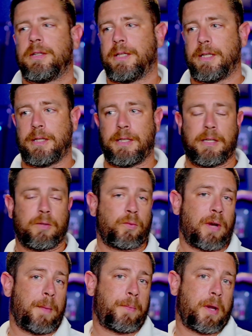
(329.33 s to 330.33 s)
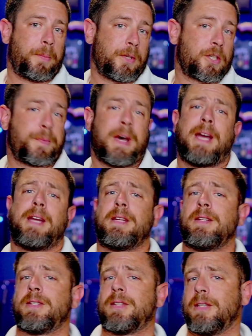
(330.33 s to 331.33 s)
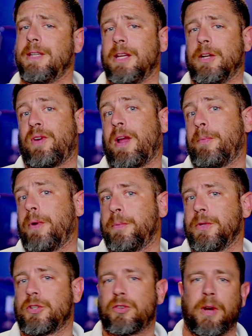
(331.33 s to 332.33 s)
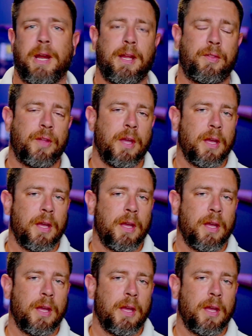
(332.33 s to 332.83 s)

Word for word: Did it ramp up in spice? Did it ramp up in strength?